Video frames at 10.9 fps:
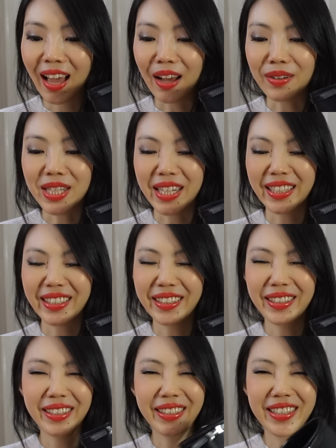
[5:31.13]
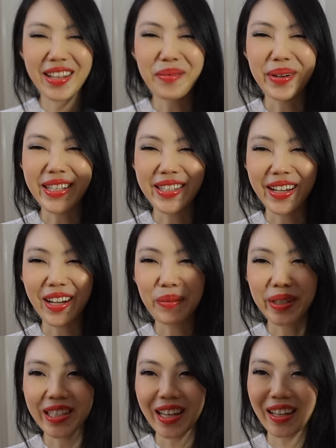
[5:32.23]
I was like, oh, it's not my style
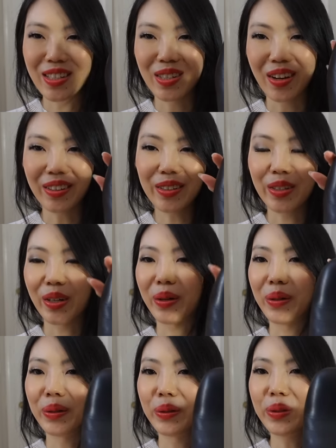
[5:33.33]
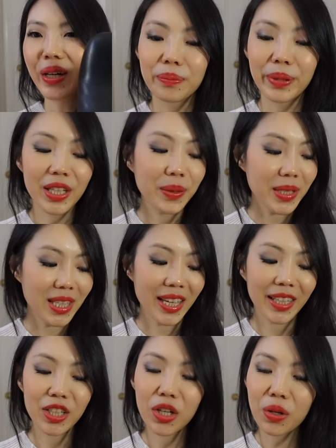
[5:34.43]
because I saw the toe, but he was
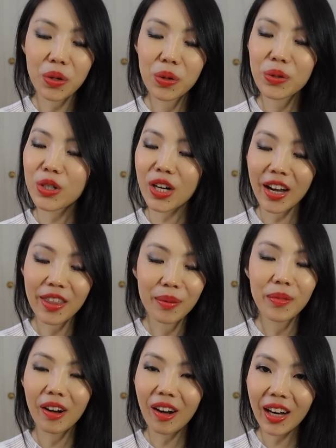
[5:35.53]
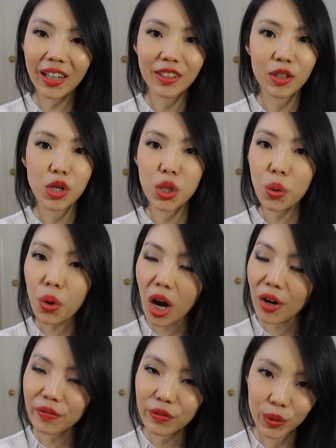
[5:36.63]
like, no, try them on. They're so
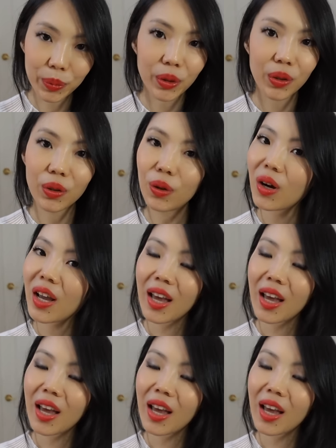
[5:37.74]
comfortable.